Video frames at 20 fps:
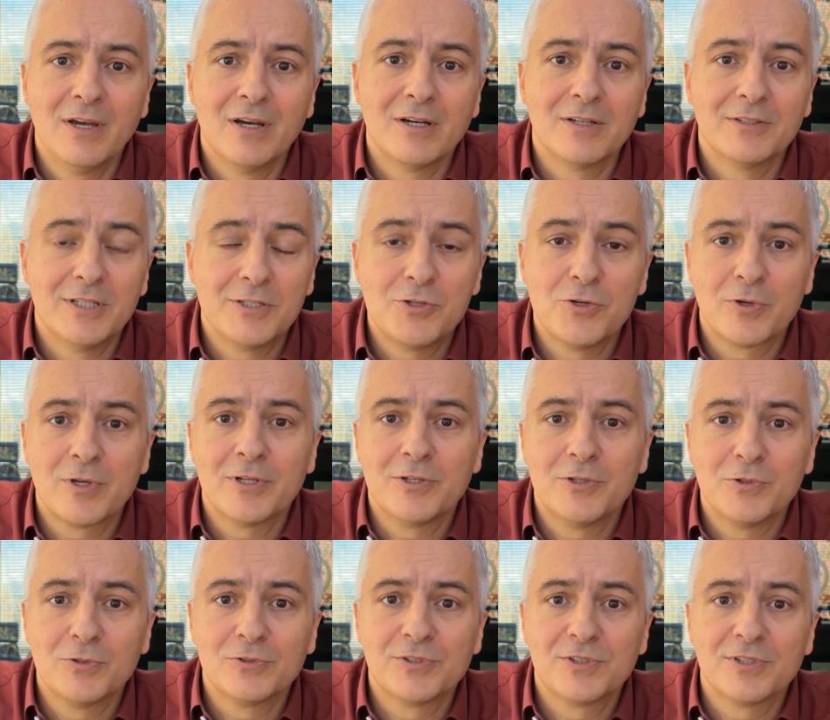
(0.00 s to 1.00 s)
that you can
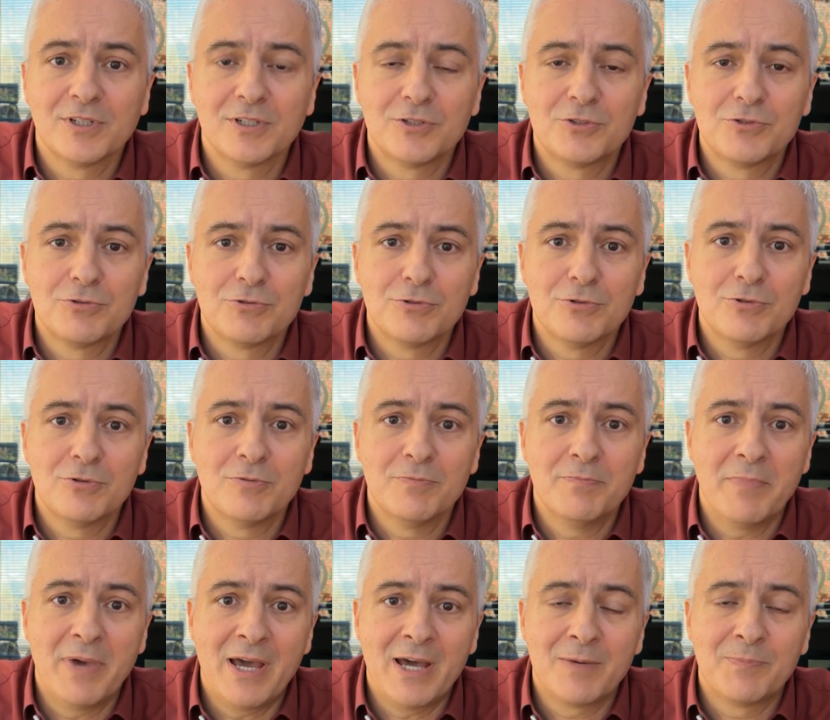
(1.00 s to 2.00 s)
use to
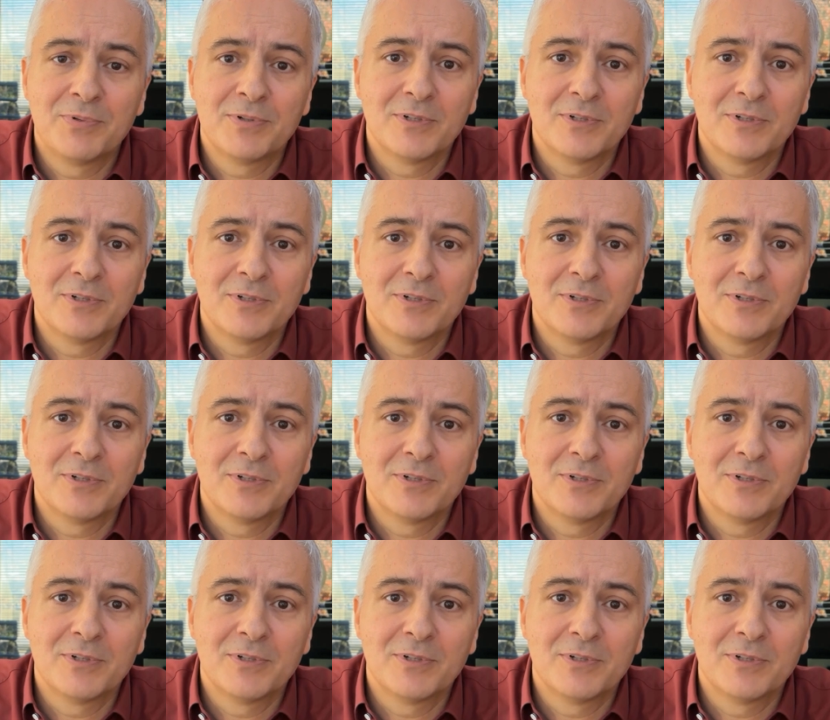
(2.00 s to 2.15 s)
map